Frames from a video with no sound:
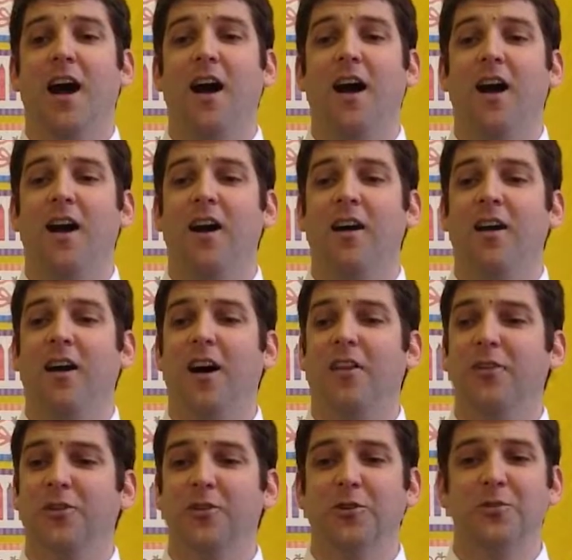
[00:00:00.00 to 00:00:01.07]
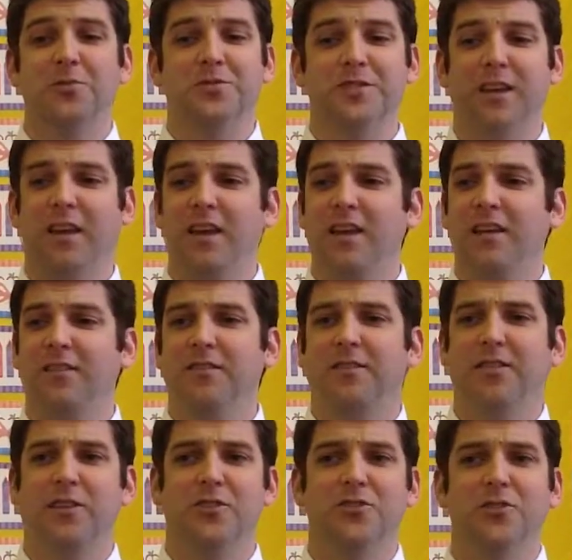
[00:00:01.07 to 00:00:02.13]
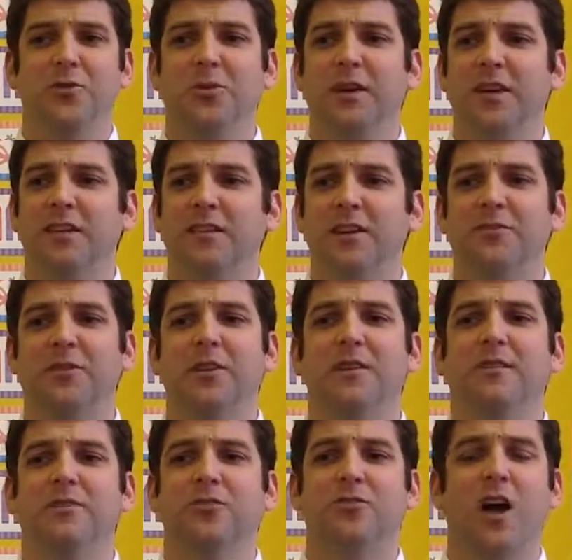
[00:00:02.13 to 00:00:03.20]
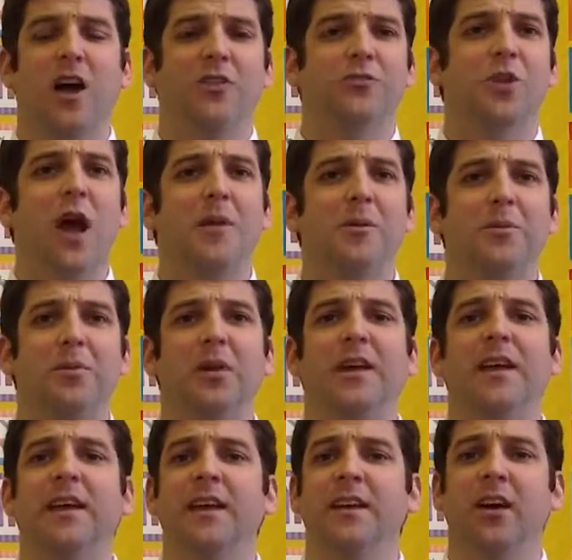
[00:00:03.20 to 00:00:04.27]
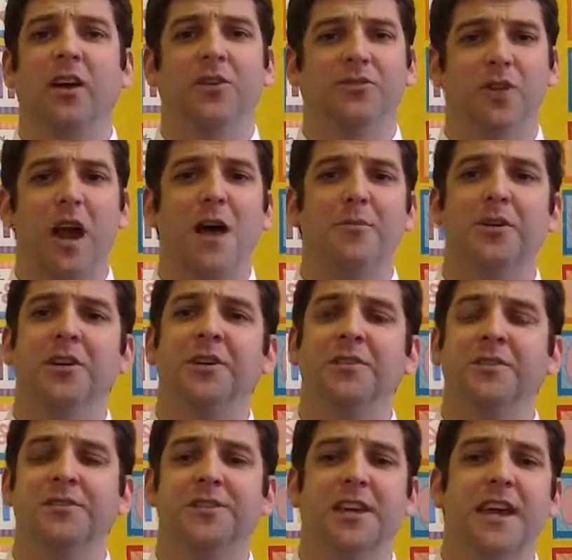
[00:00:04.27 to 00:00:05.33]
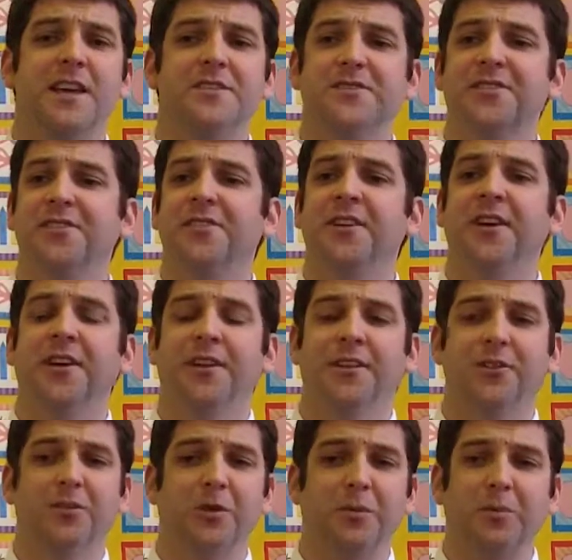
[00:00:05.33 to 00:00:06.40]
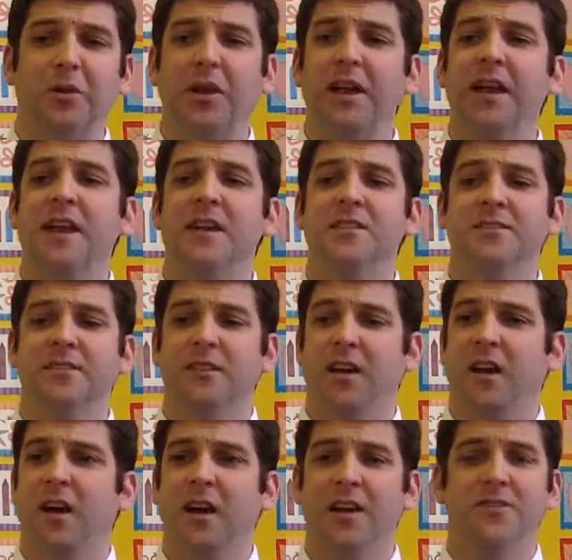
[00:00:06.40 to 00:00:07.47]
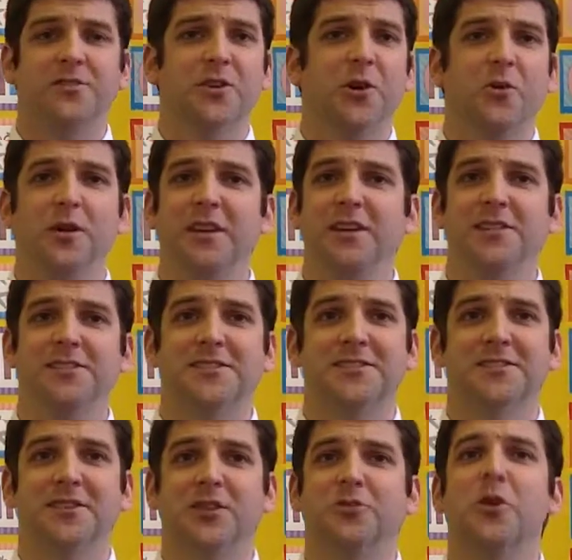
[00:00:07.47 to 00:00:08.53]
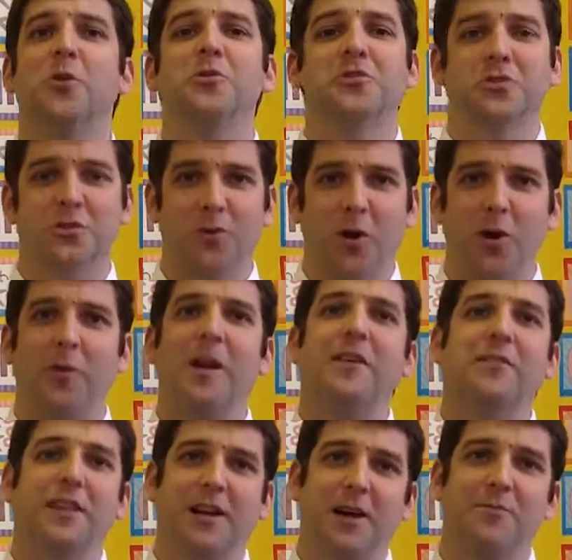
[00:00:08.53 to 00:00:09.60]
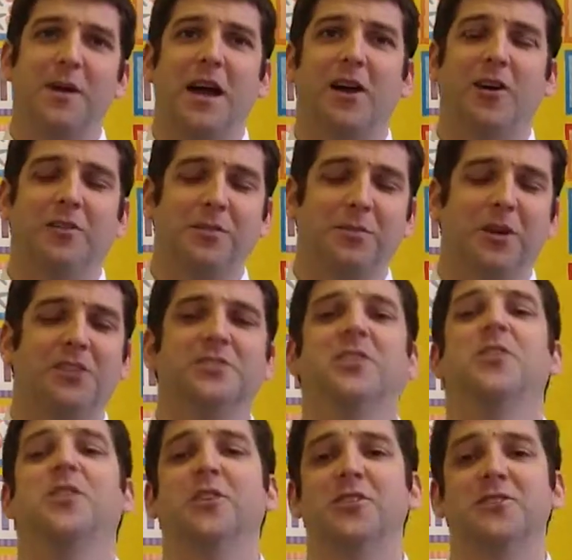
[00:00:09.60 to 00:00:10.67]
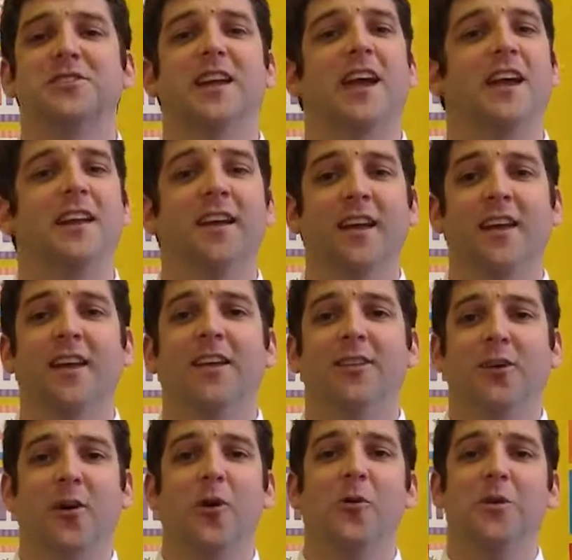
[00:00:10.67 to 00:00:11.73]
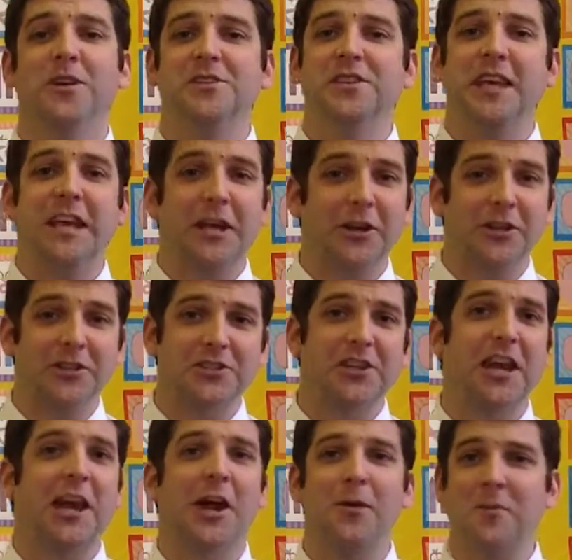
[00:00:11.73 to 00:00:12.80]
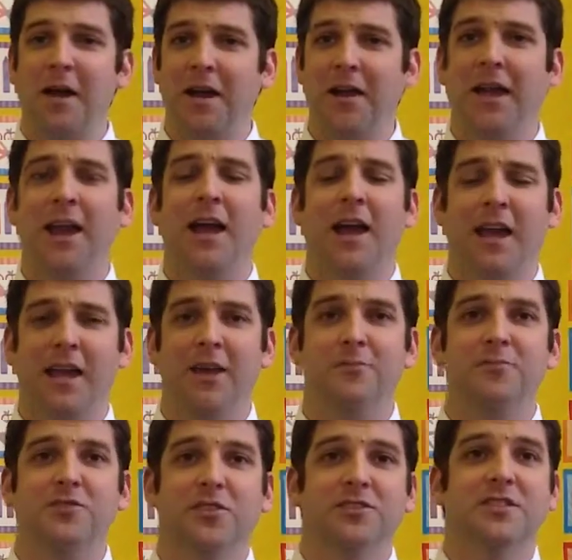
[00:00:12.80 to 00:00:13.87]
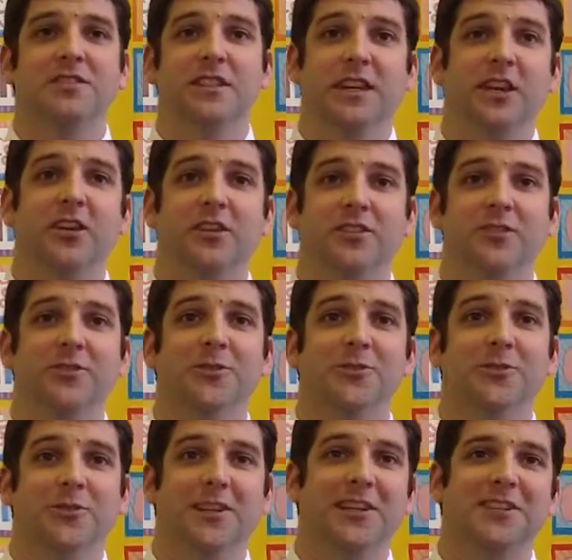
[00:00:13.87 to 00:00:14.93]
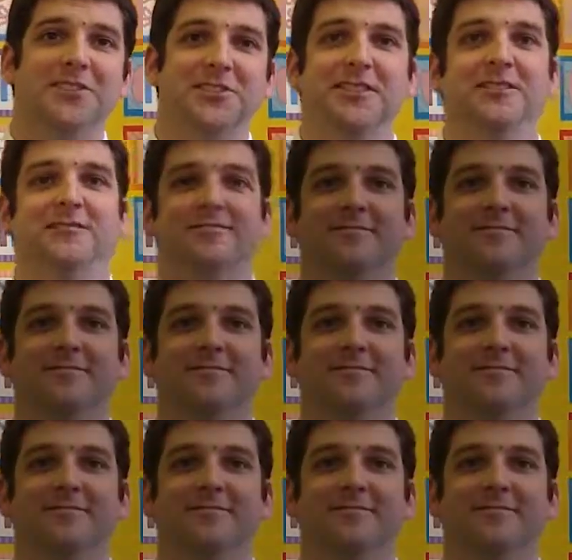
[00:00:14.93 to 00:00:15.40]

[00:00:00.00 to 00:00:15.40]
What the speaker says: Other groups they're doing different drama skits. They're doing plays. There's always a story whenever they come back off the bus on Thursday. They're always eager to share, and I am just as eager to listen.